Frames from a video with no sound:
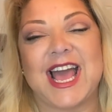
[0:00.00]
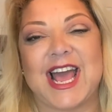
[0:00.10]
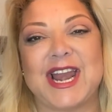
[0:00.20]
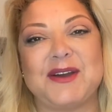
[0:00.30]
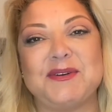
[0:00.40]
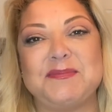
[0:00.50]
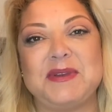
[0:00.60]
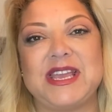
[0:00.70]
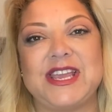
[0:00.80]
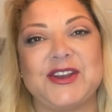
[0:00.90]
And I will
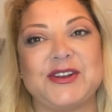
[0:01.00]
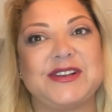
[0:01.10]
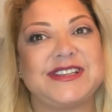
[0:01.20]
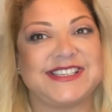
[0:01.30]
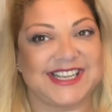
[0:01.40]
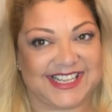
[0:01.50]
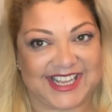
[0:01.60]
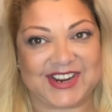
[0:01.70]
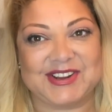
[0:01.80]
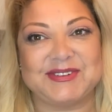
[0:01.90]
be here
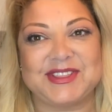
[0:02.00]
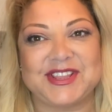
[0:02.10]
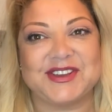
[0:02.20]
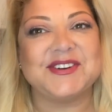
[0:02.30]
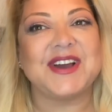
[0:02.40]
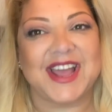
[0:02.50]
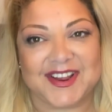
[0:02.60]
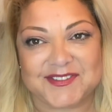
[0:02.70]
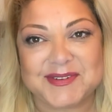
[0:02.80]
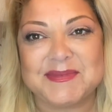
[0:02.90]
declaring with you
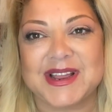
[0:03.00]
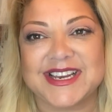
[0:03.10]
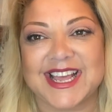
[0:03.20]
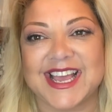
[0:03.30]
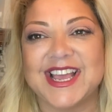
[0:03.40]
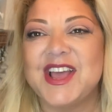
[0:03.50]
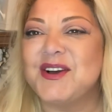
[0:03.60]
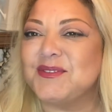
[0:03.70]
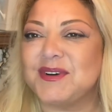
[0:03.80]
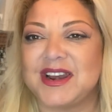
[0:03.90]
every Monday
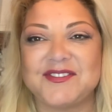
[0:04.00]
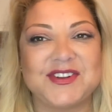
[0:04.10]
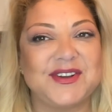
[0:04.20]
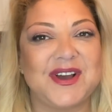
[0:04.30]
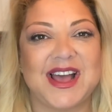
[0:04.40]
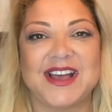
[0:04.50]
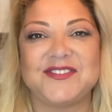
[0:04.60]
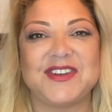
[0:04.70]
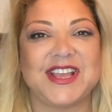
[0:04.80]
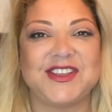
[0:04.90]
whatever you
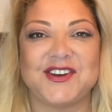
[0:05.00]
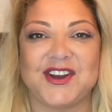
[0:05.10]
have in your